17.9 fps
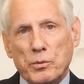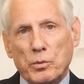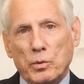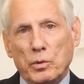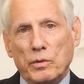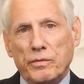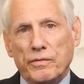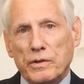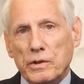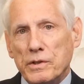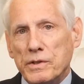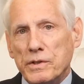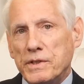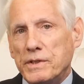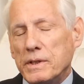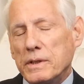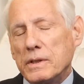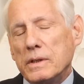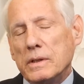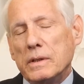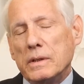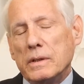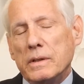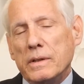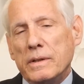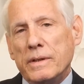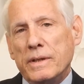rule. First,
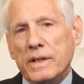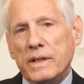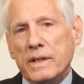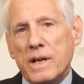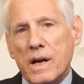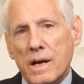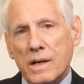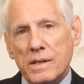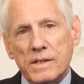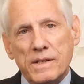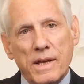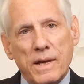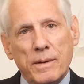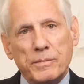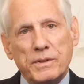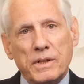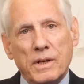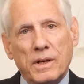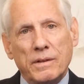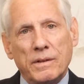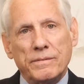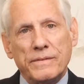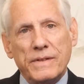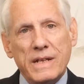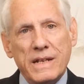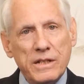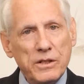the concept of
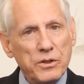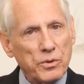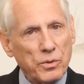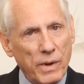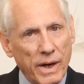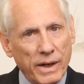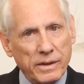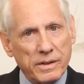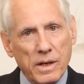indirect